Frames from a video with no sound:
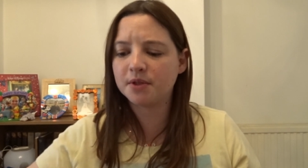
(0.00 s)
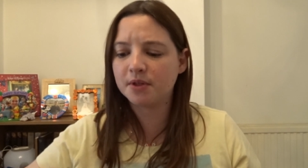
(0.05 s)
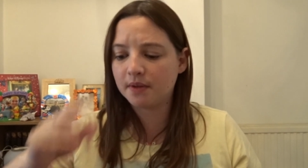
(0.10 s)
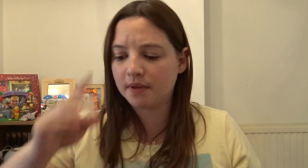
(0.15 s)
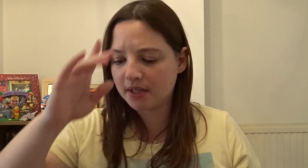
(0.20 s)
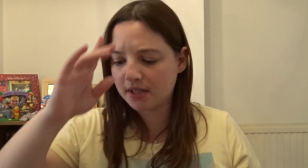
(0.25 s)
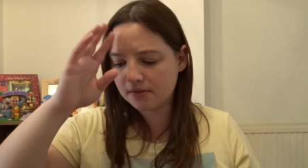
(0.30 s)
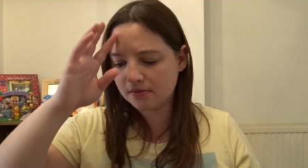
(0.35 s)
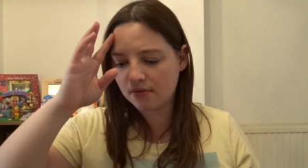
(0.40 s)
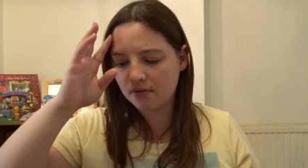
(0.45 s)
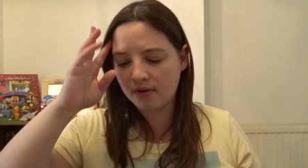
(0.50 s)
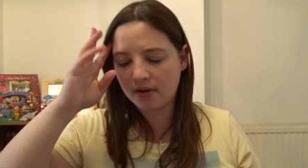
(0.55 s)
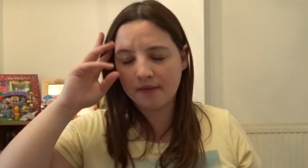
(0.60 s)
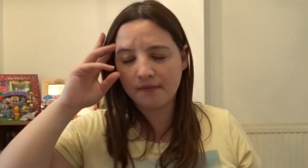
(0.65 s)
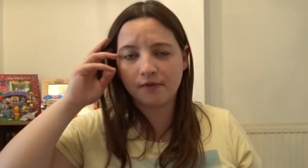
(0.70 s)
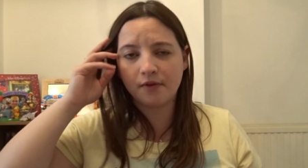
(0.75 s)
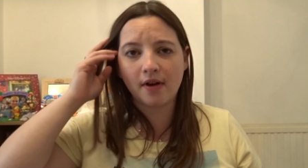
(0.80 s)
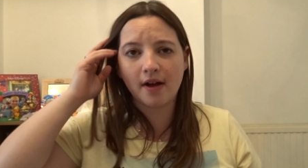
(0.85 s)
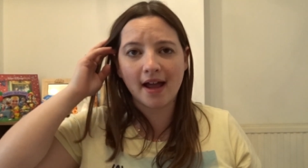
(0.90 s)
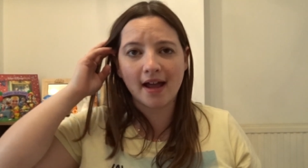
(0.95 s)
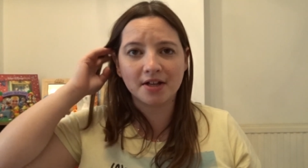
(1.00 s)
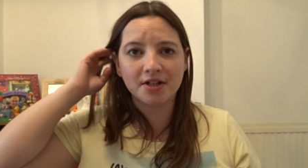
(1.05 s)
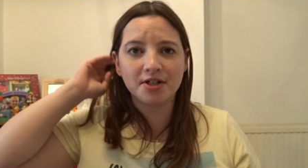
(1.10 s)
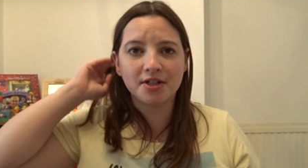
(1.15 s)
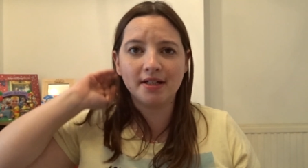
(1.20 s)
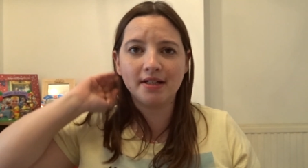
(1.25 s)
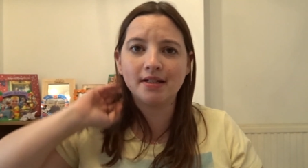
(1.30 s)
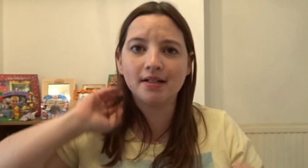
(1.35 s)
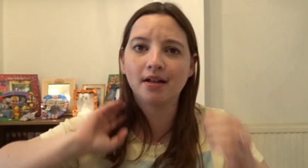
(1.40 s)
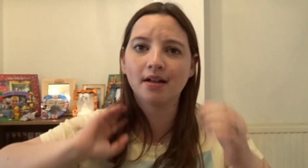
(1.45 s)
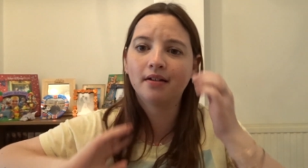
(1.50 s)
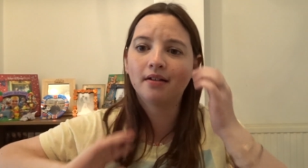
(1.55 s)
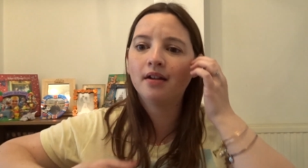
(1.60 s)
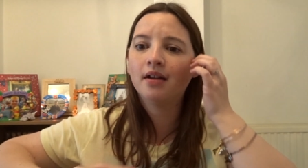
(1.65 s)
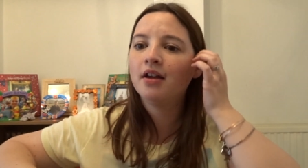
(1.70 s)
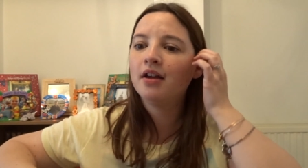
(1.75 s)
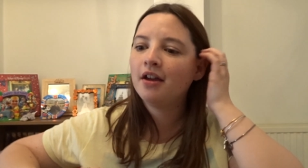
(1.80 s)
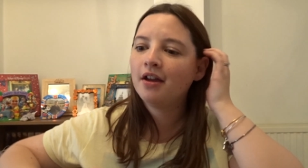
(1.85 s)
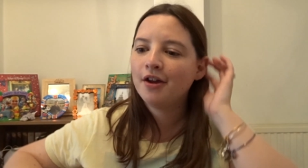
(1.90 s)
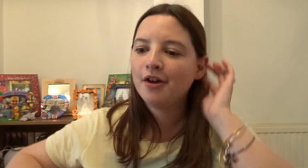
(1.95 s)
doing this wrong, I've not actually done
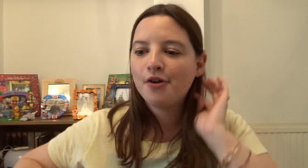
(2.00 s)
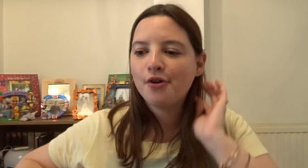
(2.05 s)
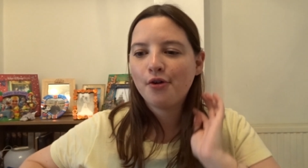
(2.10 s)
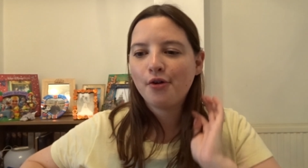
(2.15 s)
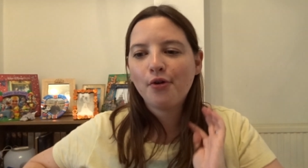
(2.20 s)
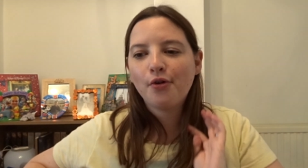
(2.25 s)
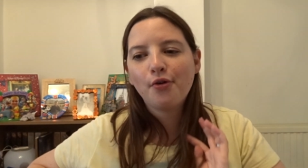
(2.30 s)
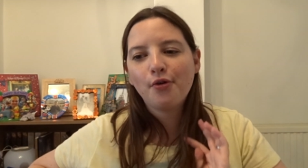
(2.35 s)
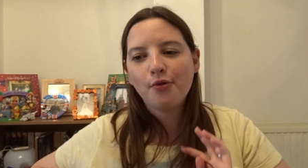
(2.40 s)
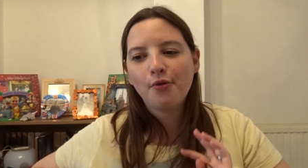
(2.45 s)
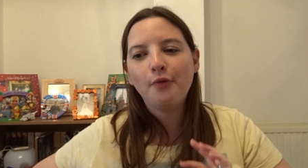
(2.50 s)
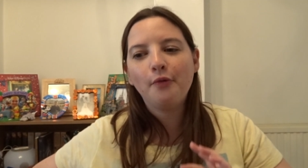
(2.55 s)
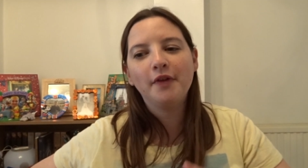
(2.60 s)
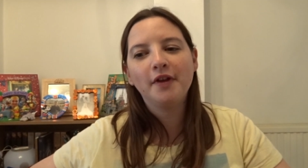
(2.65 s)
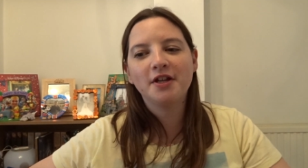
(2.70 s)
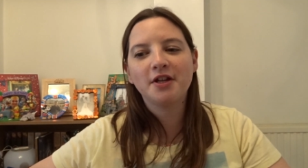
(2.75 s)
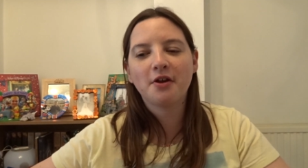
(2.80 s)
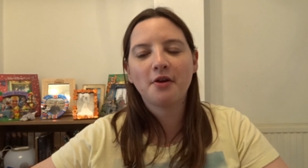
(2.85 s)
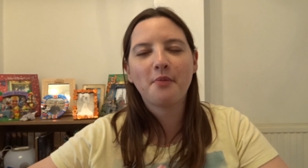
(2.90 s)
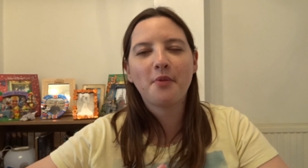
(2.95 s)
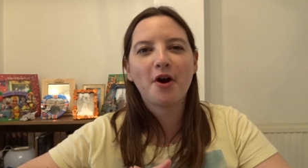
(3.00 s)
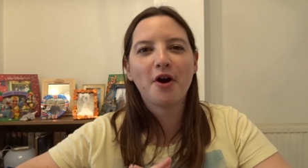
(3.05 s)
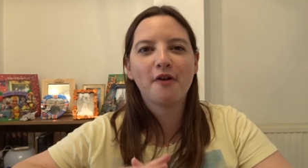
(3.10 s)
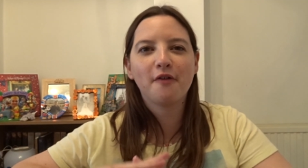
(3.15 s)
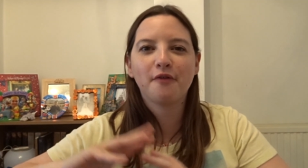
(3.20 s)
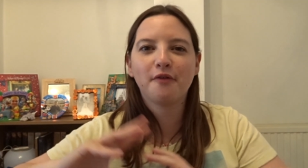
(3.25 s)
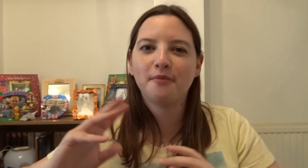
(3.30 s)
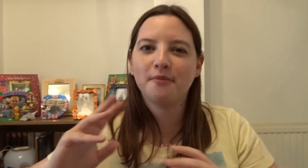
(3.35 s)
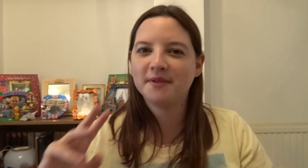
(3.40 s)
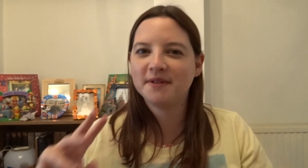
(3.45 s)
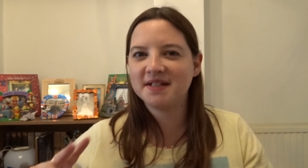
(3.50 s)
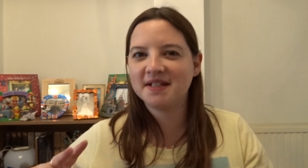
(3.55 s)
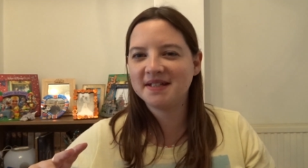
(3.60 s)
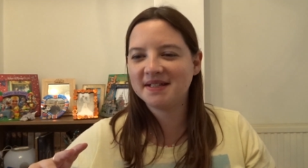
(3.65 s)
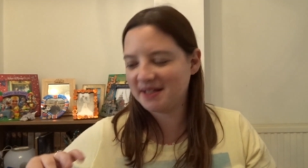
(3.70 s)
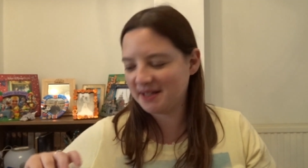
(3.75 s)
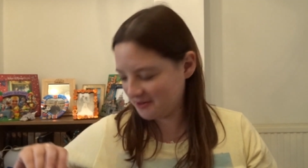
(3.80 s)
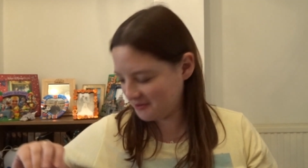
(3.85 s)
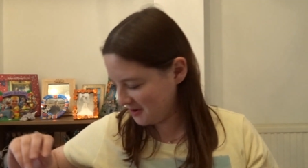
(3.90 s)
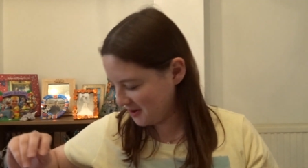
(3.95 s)
a haul video apart from a
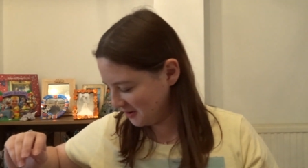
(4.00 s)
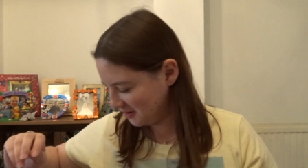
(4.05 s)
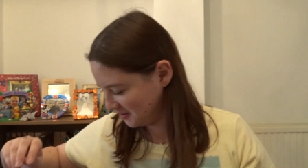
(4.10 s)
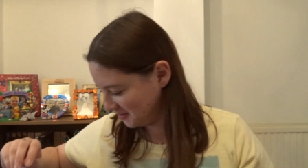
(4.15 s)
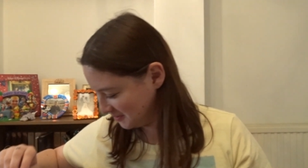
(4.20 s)
Disney World